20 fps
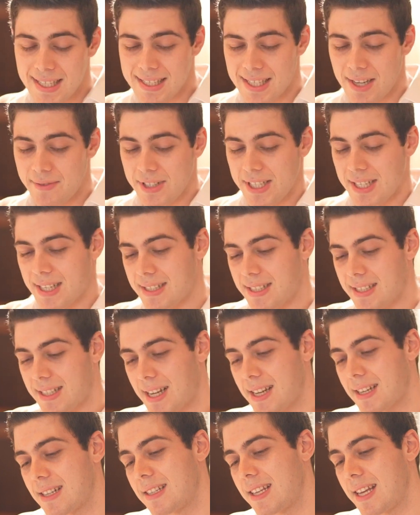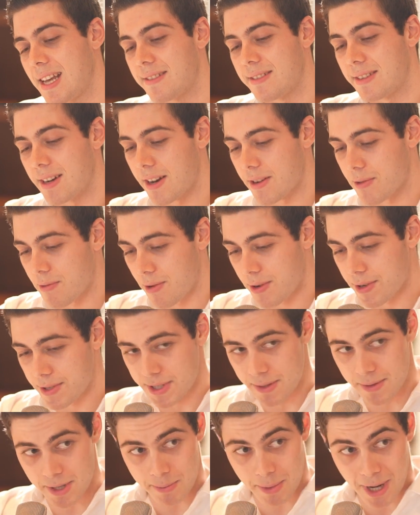is, FTX technically had their headquarters
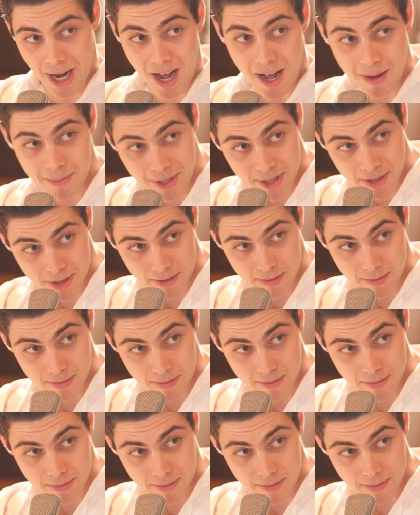in the Bahamas,